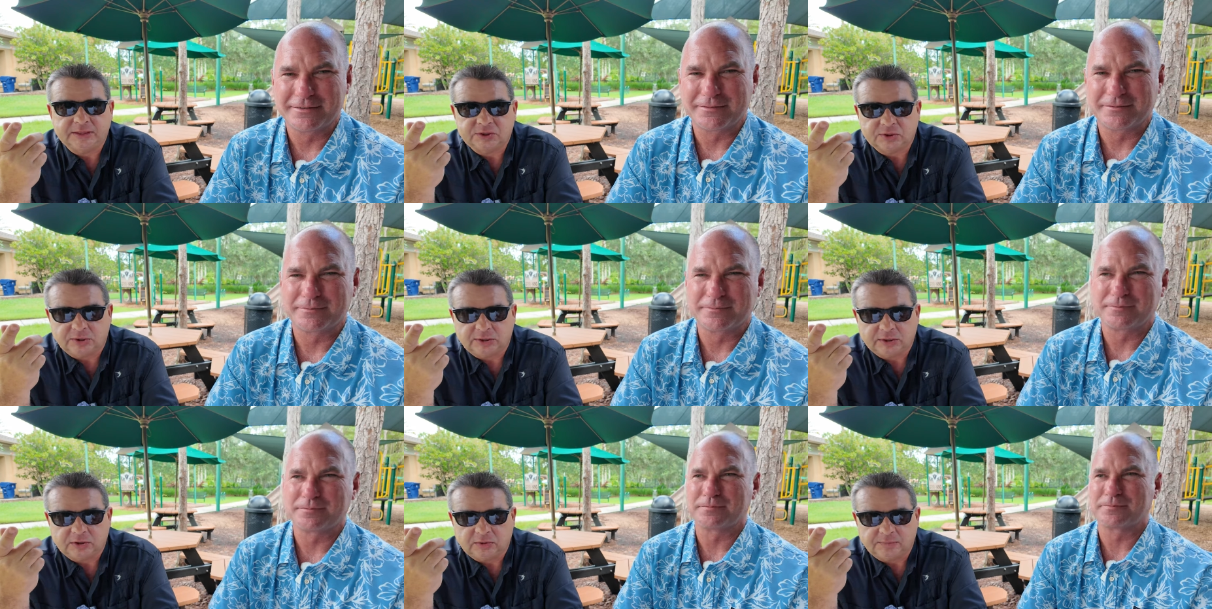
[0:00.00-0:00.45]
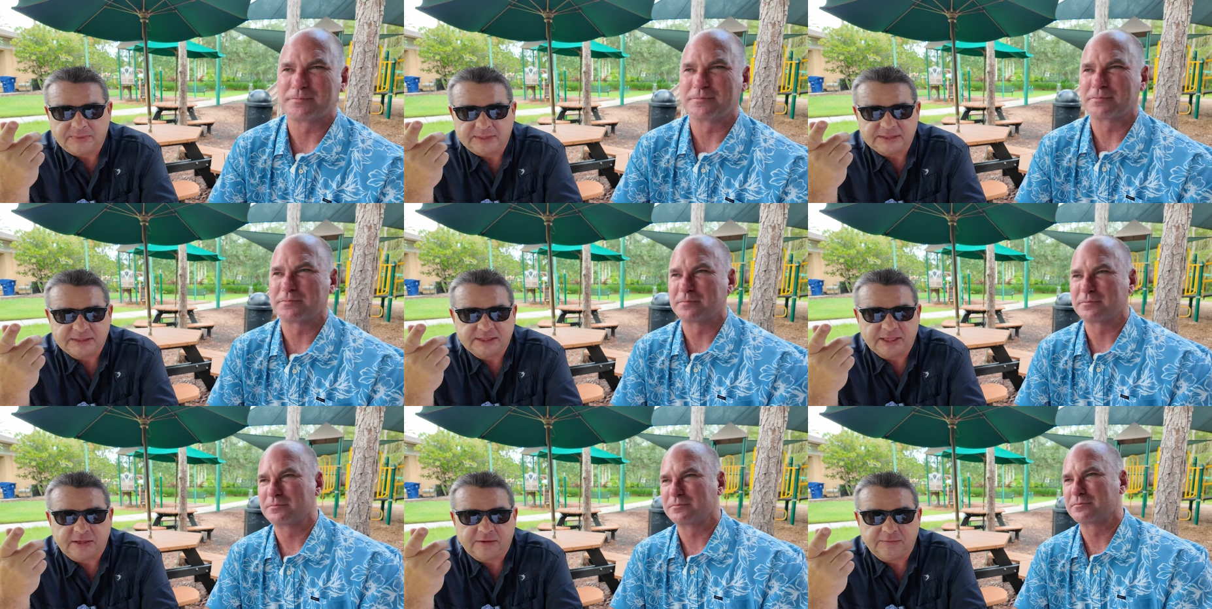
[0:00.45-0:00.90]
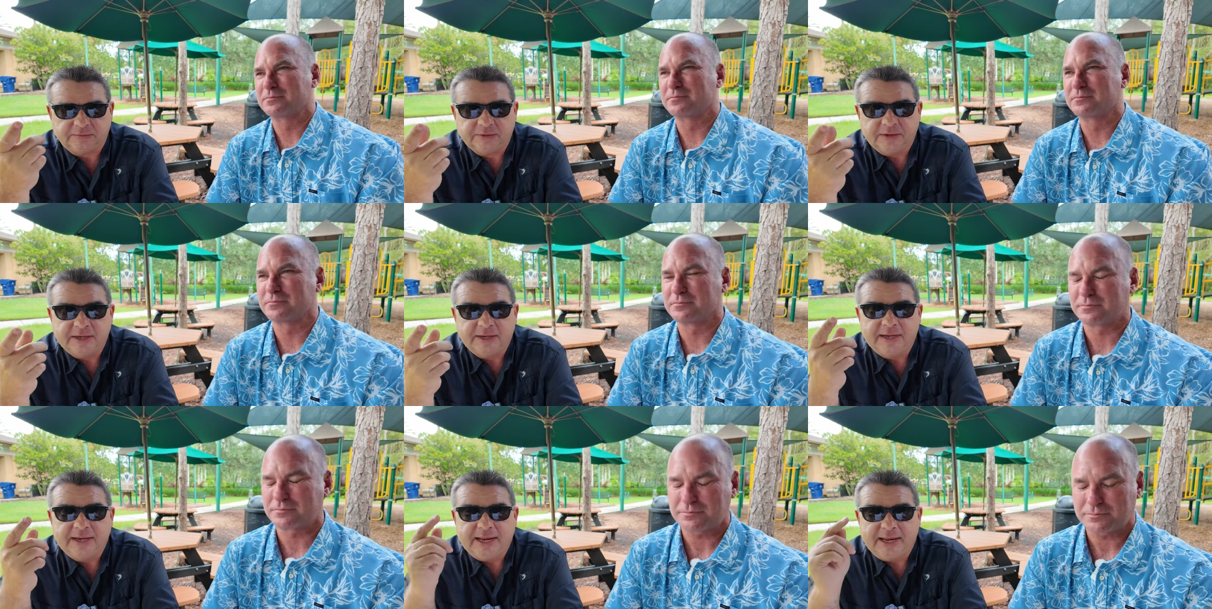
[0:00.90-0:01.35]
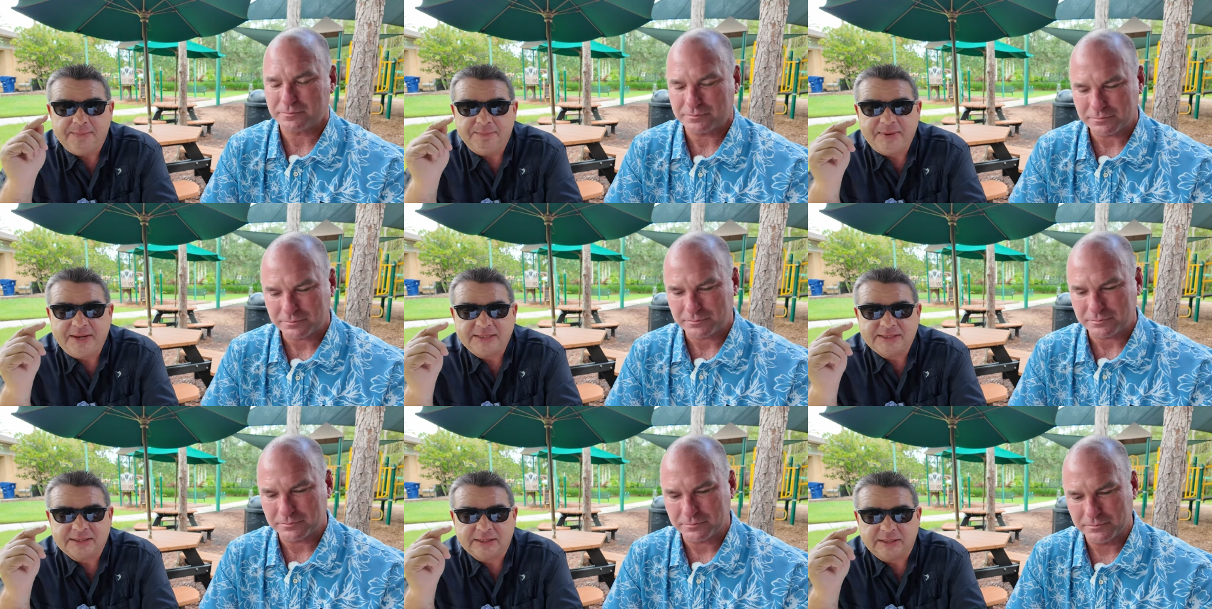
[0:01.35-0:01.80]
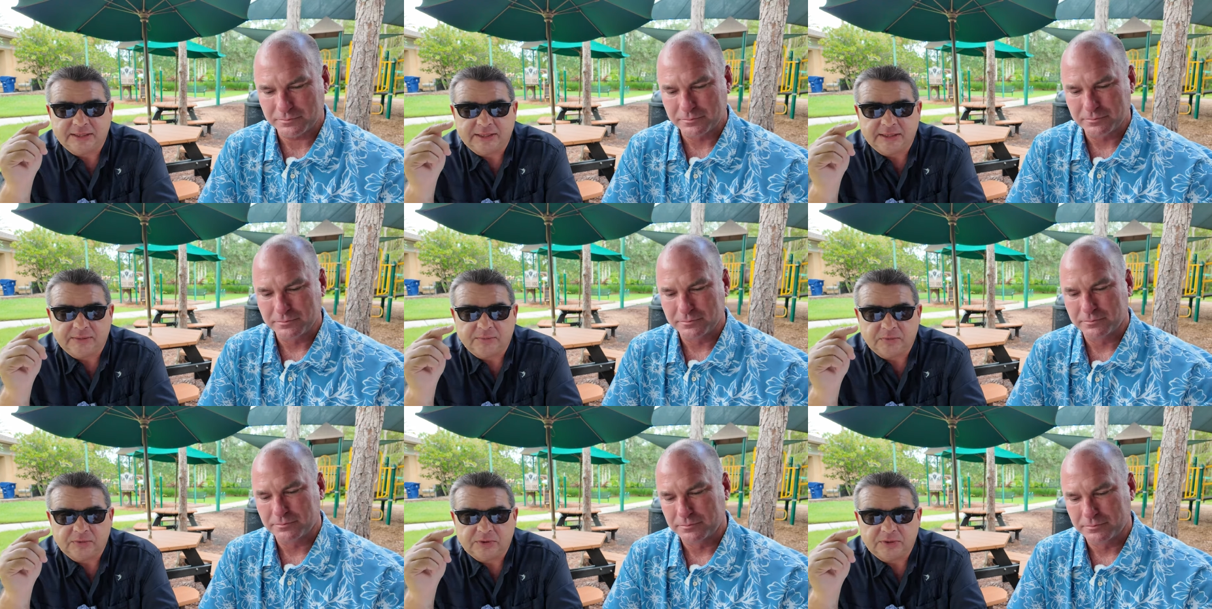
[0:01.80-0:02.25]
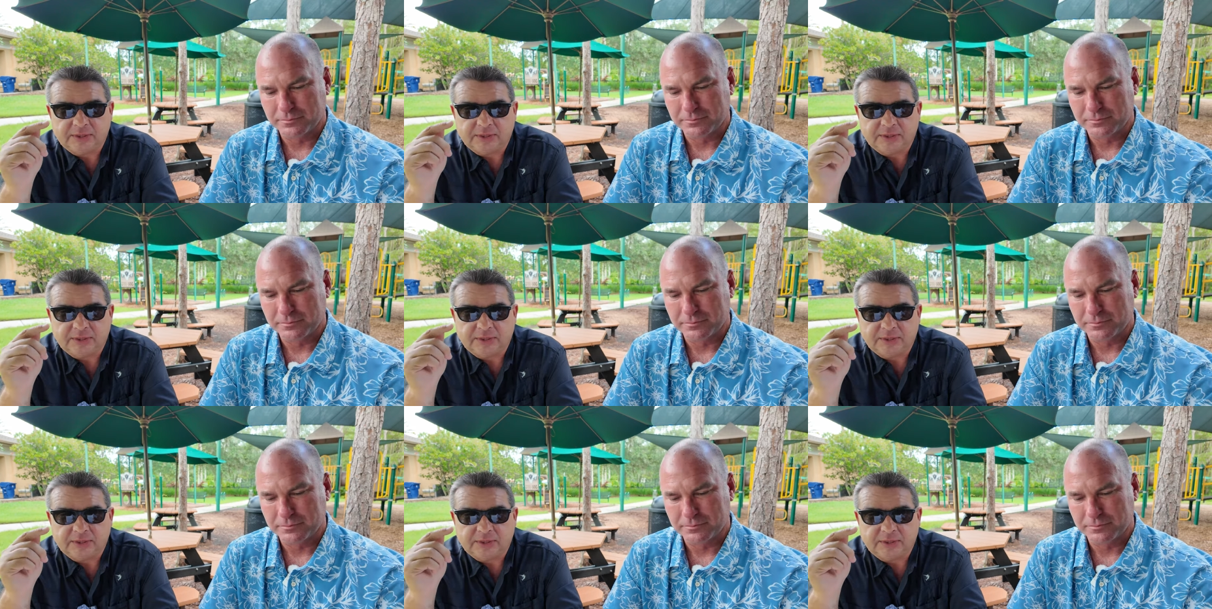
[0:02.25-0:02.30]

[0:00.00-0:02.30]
Speaker 1: this article myself. And basically,